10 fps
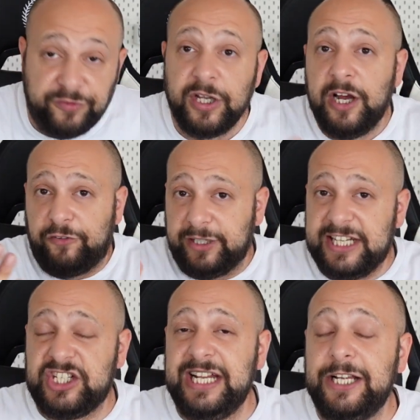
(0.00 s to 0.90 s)
for De
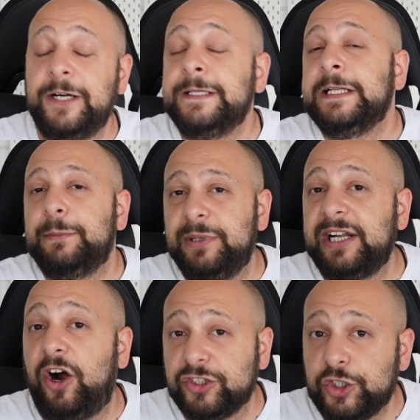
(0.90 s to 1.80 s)
Sciglio, but they
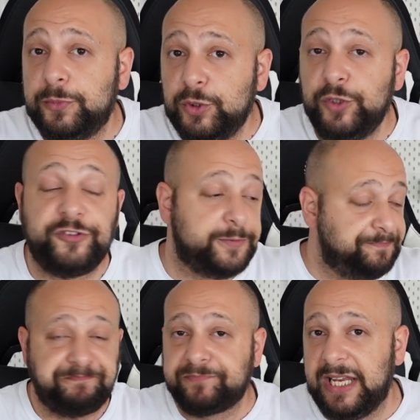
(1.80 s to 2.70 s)
also moved,
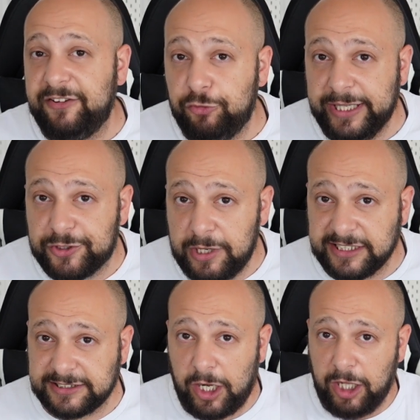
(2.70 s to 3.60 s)
if we
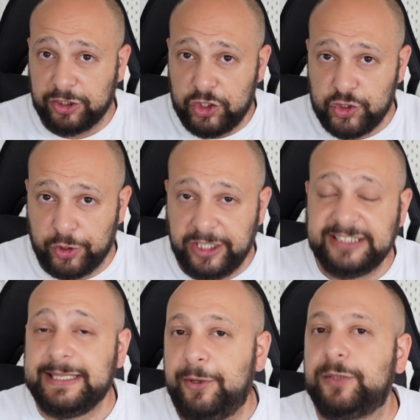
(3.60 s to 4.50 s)
trust all the journalists,
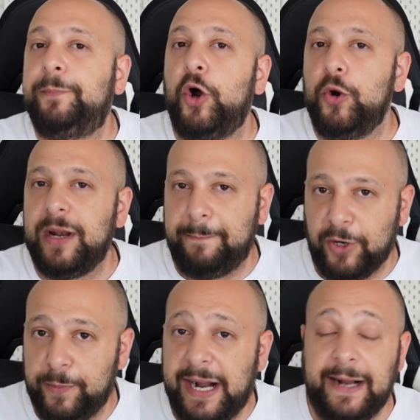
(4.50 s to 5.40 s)
about
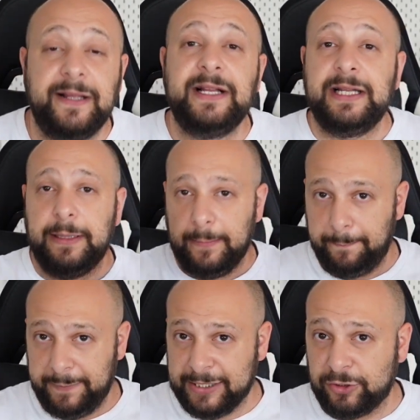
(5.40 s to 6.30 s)
Pogba.
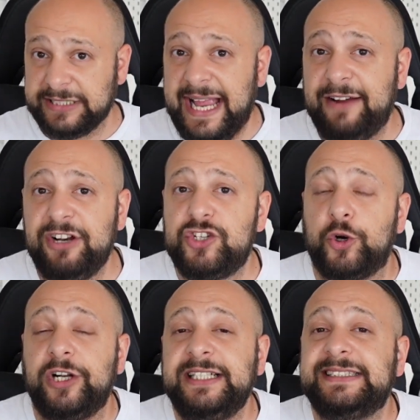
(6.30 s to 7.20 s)
Because every
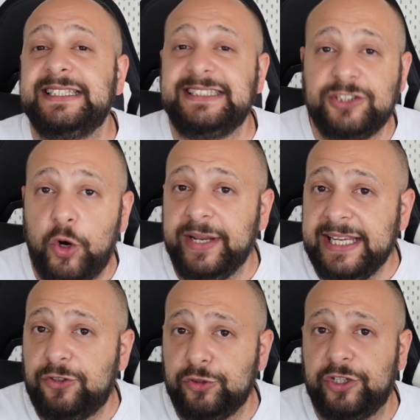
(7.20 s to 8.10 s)
journalist is going
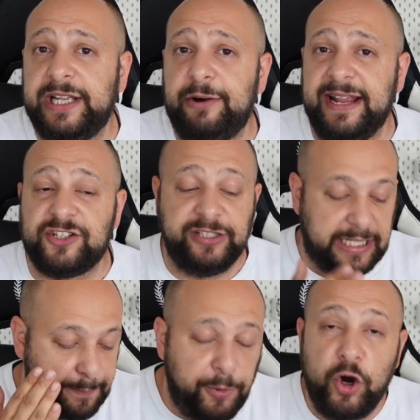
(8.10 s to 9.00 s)
into the direction
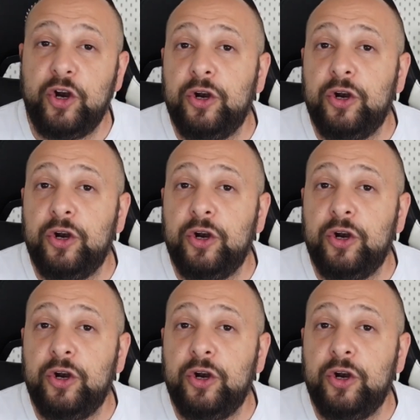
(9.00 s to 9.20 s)
that Paul